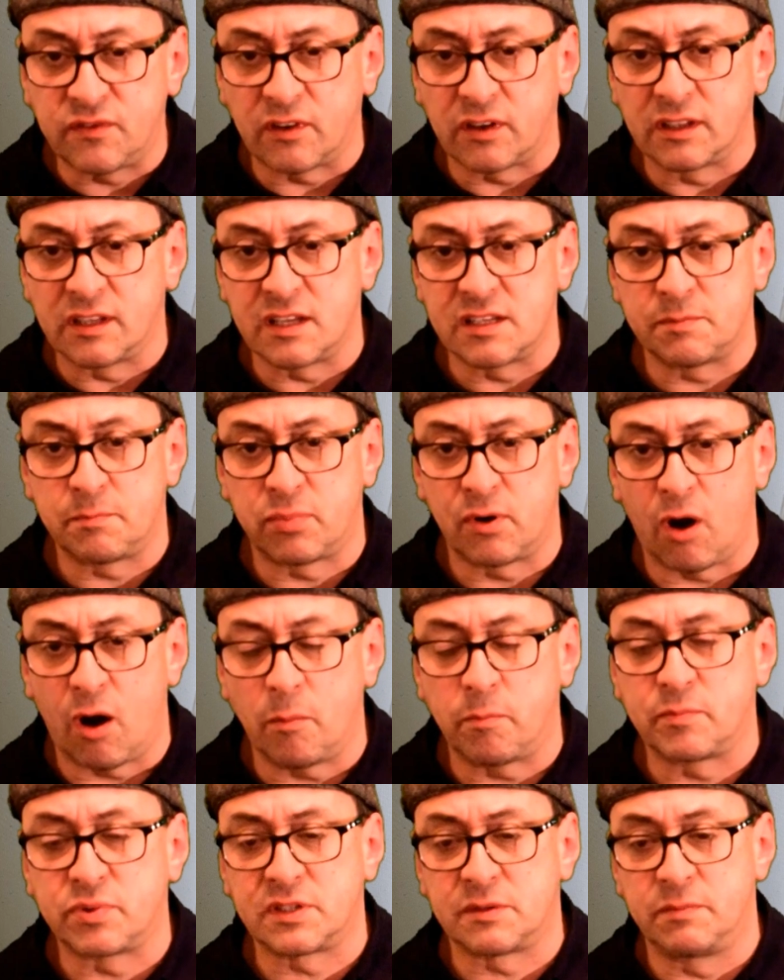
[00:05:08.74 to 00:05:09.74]
for the
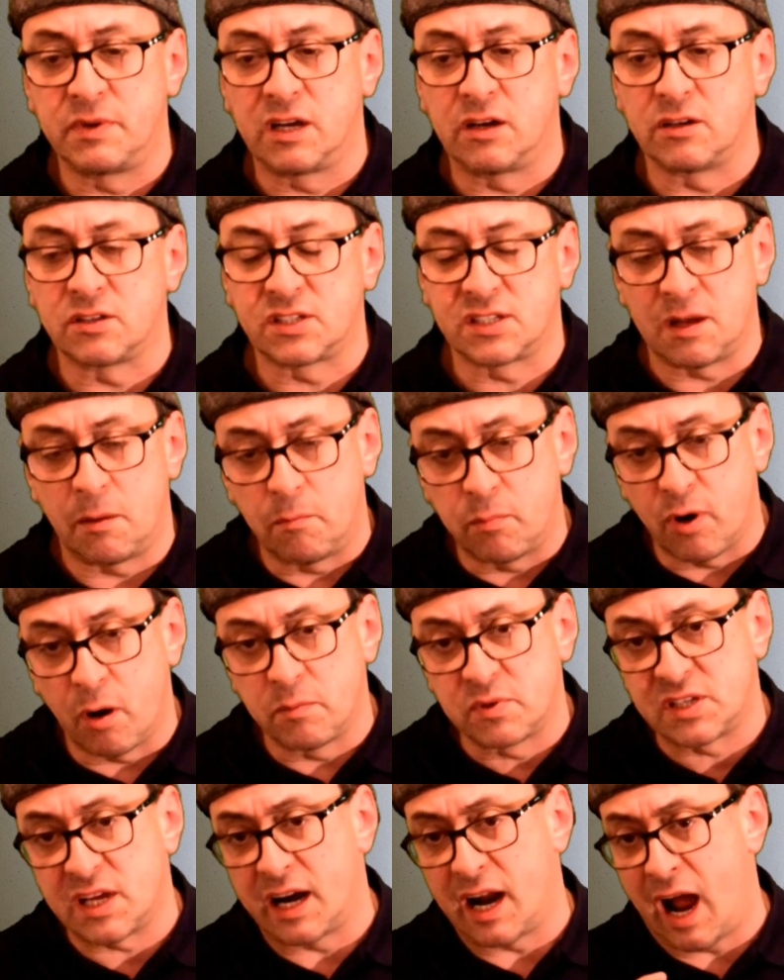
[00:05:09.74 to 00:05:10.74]
props, because some
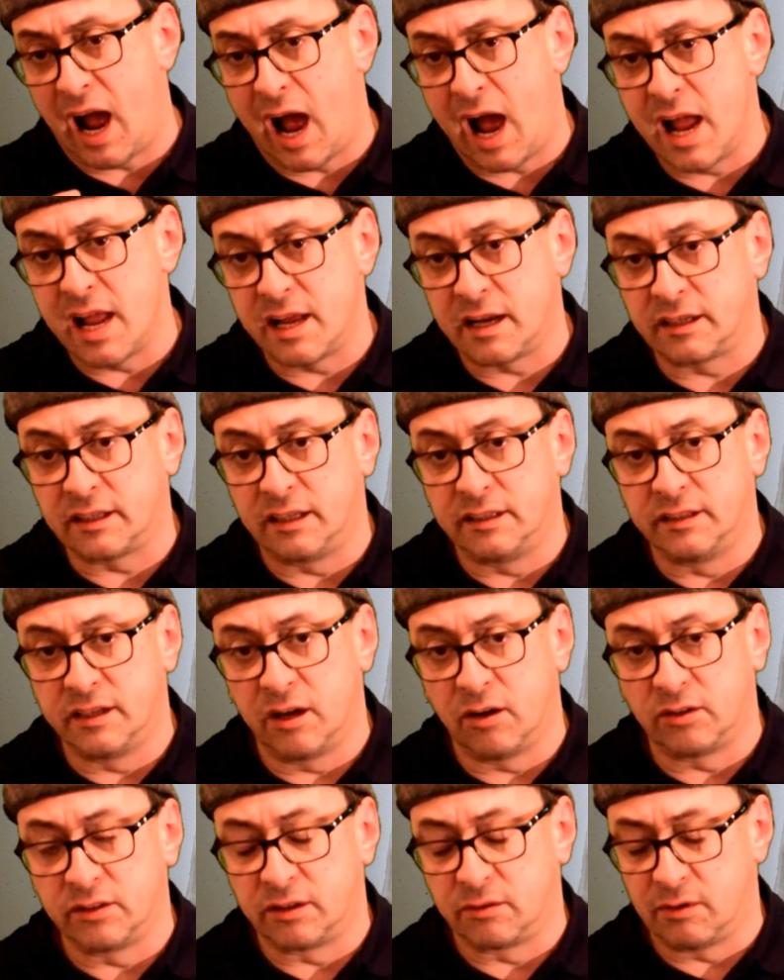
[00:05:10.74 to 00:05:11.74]
props are higher than
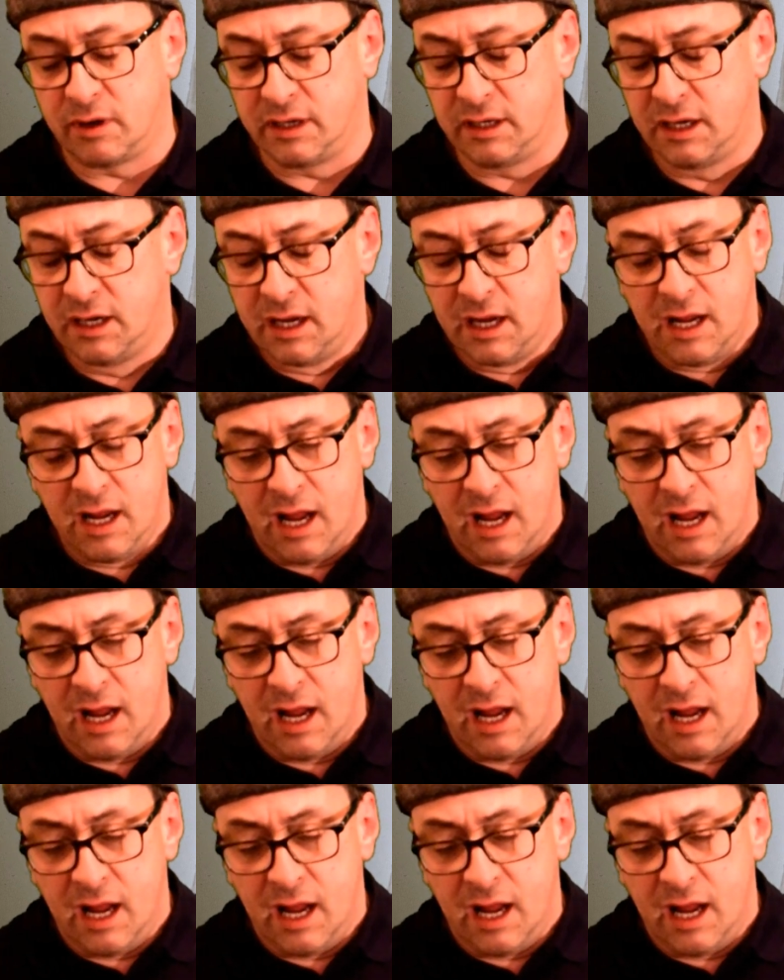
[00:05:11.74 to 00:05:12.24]
the other one,